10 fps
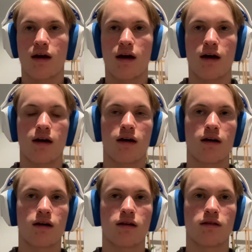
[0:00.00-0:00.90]

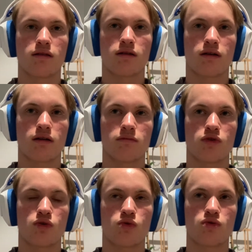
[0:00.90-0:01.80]
And I'm
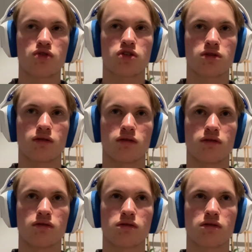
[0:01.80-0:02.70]
also